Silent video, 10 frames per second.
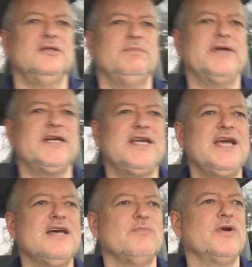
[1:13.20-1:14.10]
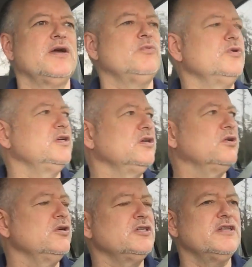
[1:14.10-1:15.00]
But again, what I would
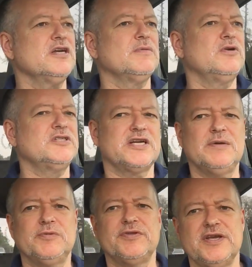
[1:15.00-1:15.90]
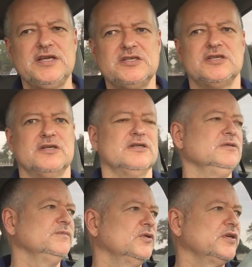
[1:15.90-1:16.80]
encourage you to think about is a couple things
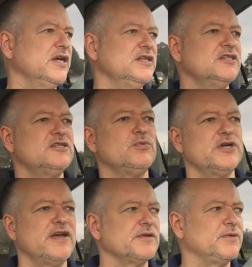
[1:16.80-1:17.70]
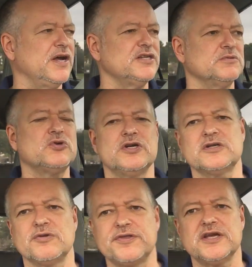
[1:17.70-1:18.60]
here, okay? And this is where you have to apply some
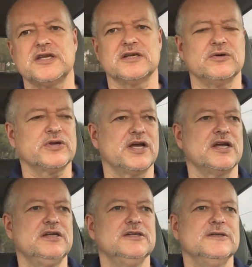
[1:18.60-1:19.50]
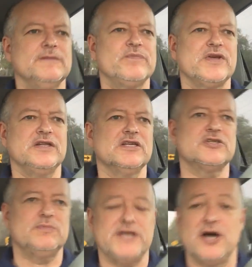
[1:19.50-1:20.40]
critical thinking, okay? And this
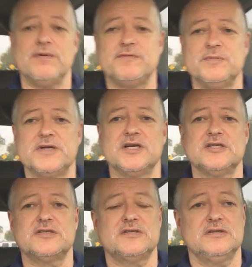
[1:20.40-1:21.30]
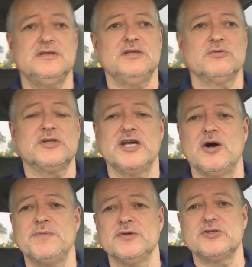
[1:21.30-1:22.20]
will be helpful because it really
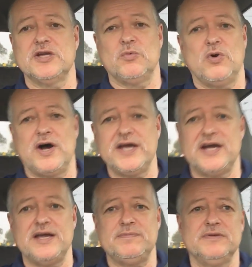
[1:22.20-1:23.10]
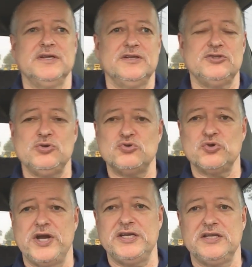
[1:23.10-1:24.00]
help you understand why I do
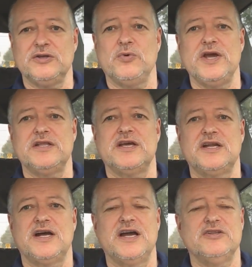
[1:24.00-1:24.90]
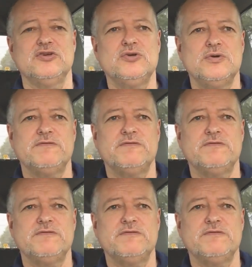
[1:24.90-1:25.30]
training the way that I do.